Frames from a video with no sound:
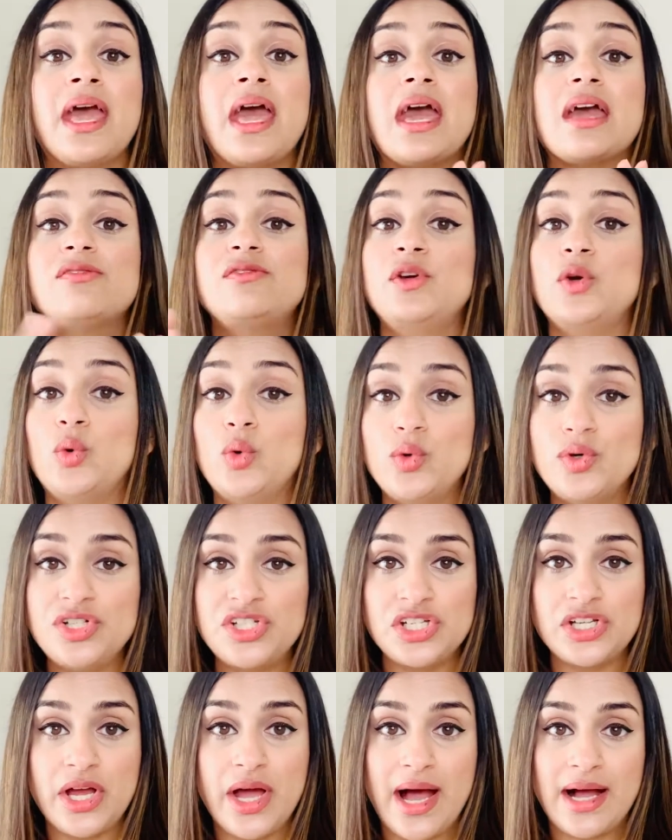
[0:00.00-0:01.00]
If you
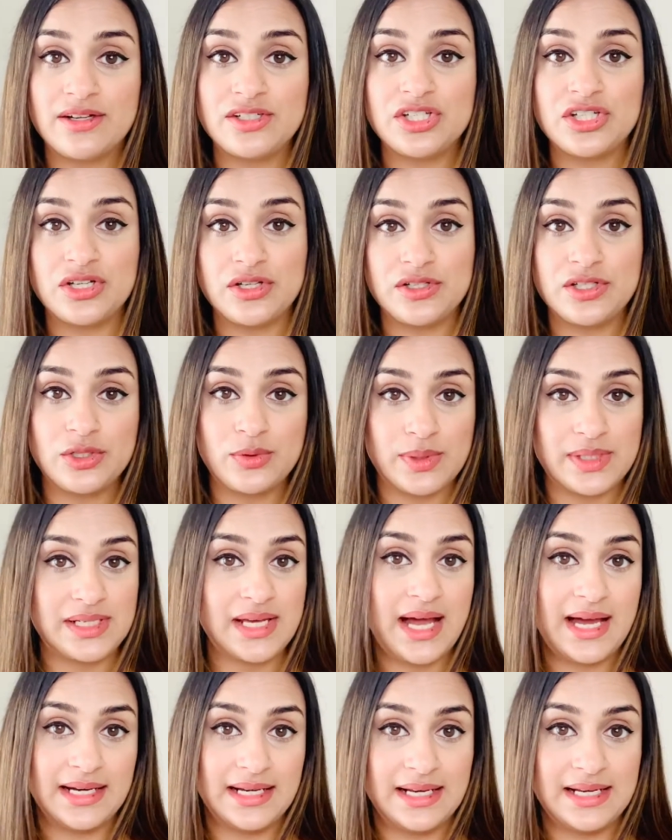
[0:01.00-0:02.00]
already know how to use
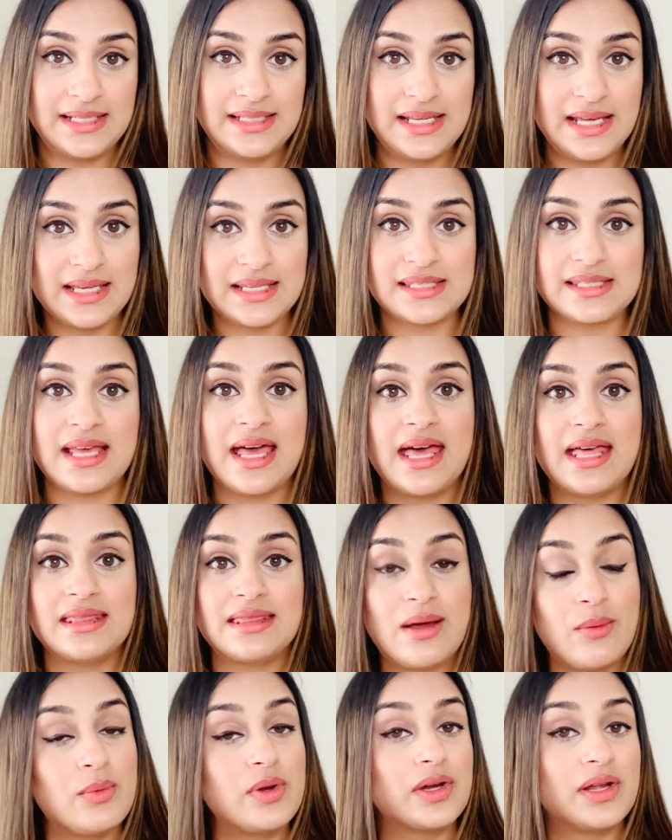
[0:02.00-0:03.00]
Twitter Analytics,
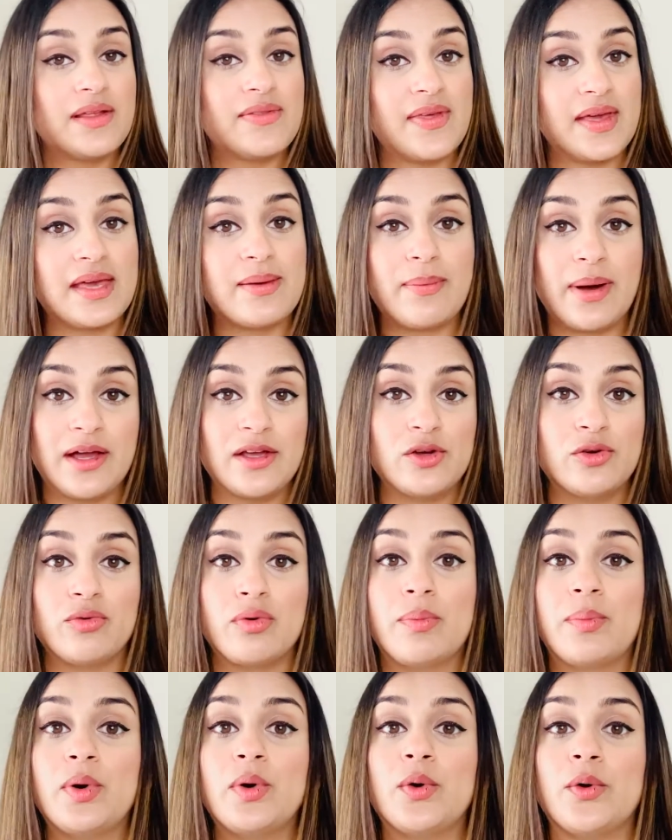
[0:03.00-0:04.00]
then we're going to think about your
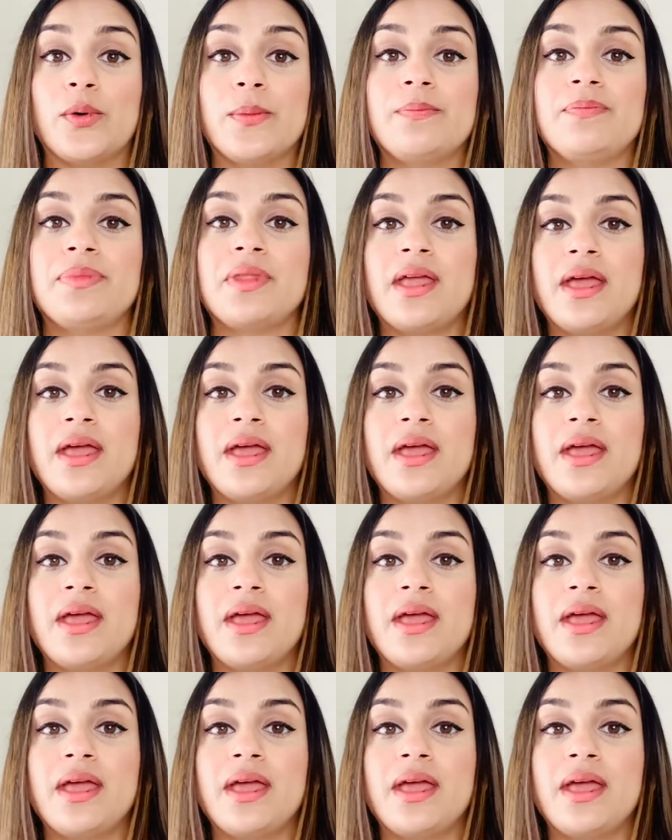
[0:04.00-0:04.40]
report.